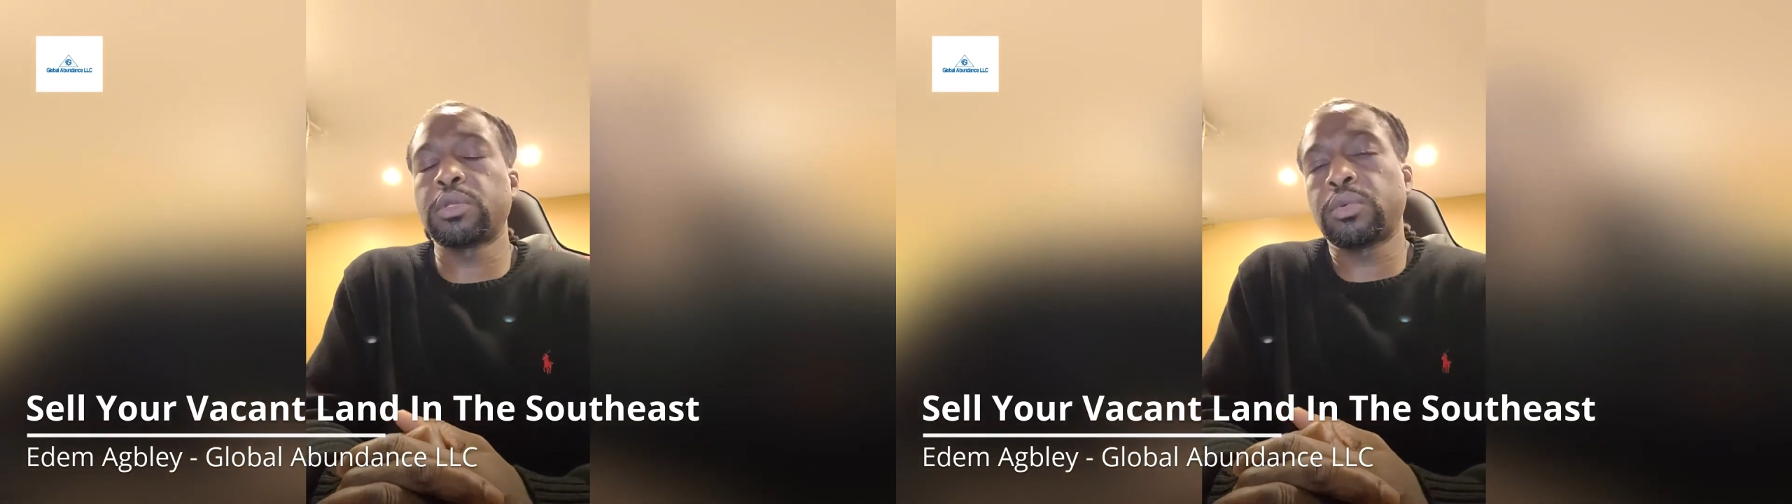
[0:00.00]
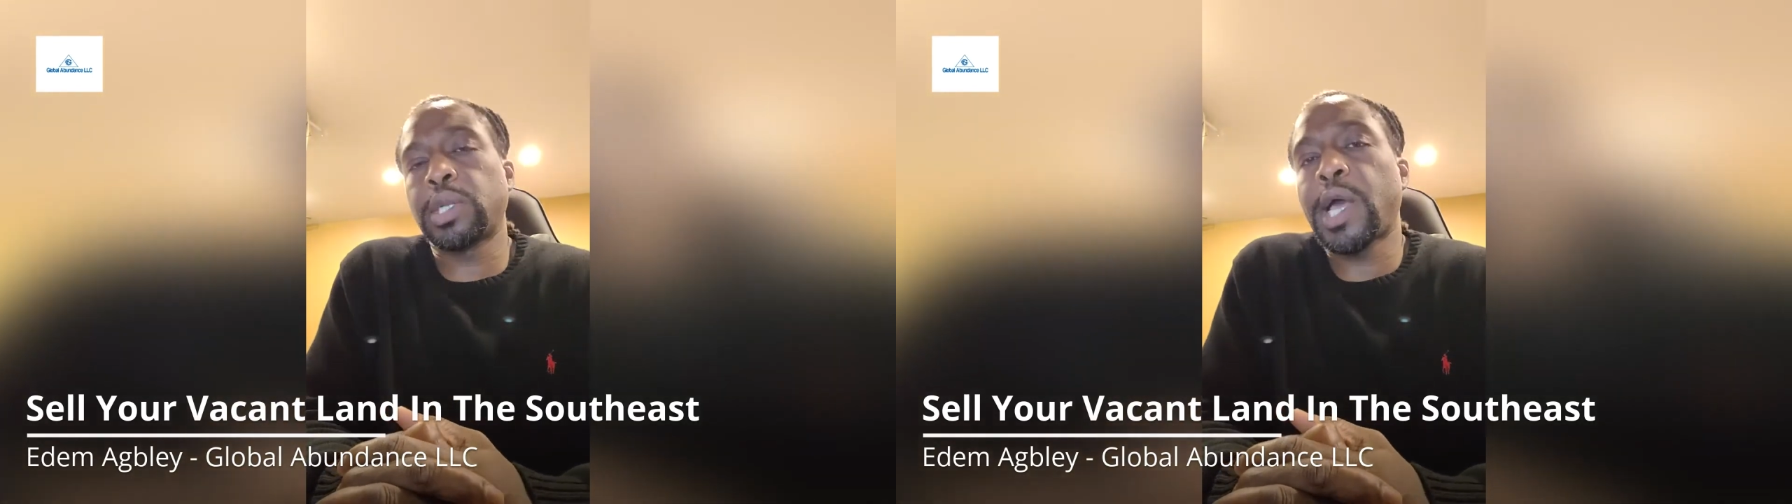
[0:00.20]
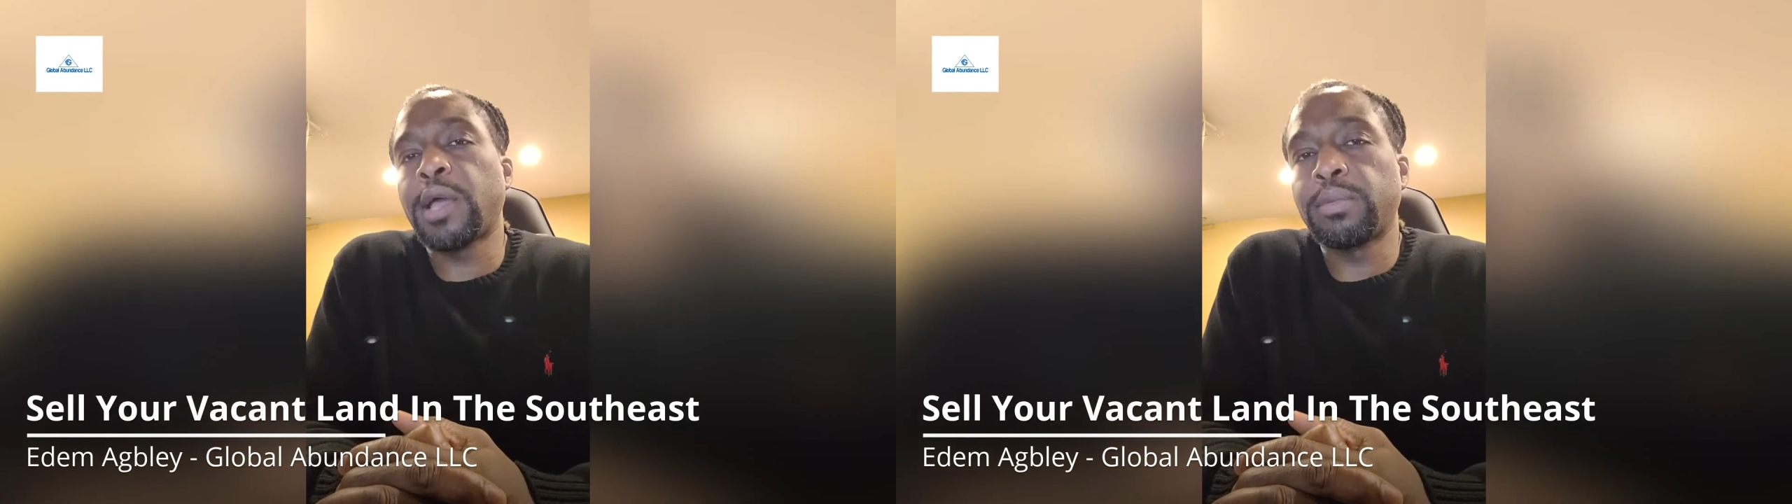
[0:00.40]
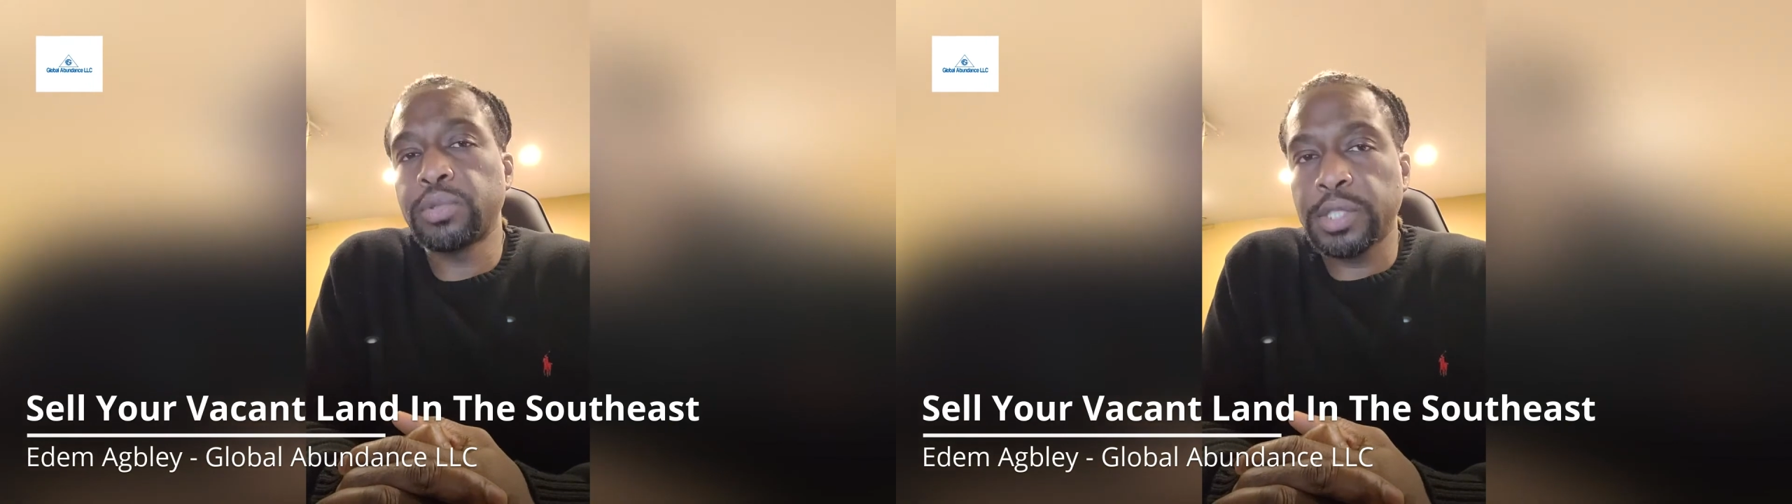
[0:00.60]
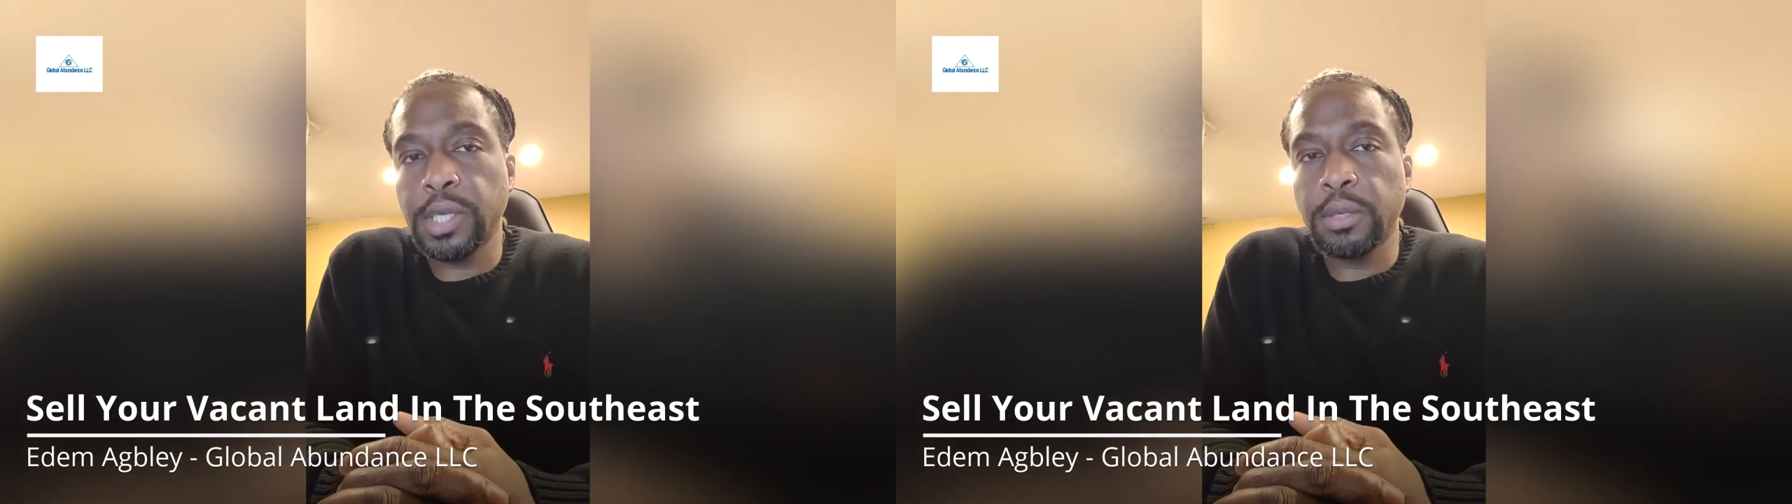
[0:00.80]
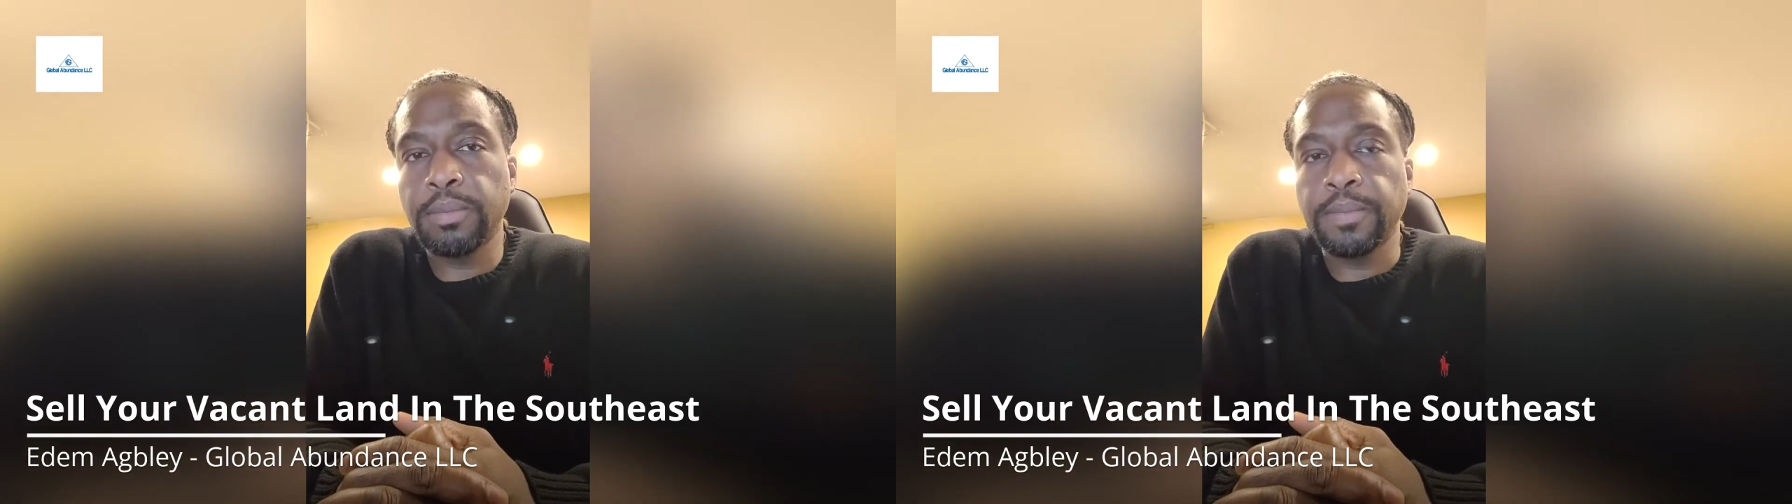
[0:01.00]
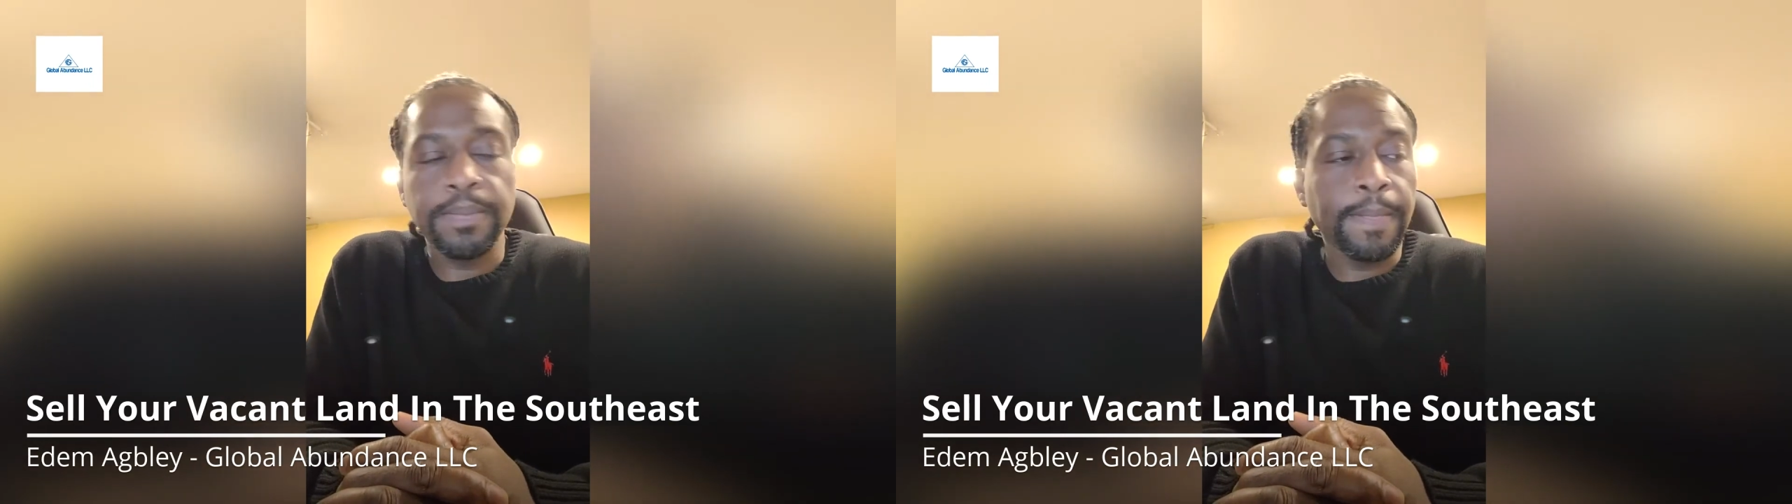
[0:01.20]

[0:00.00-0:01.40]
with a reliable team.